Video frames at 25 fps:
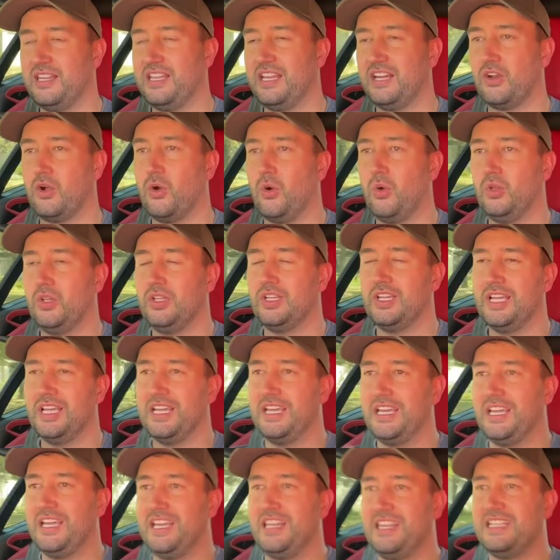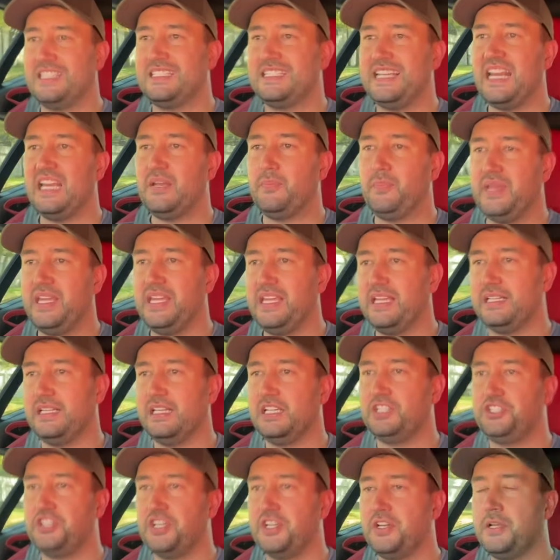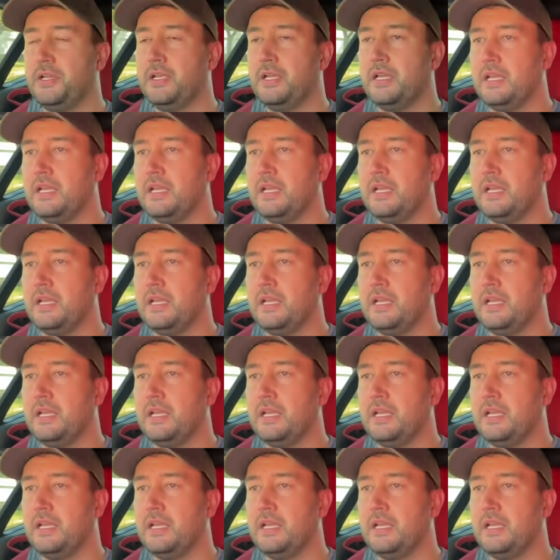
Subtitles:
They're called the ZP edition,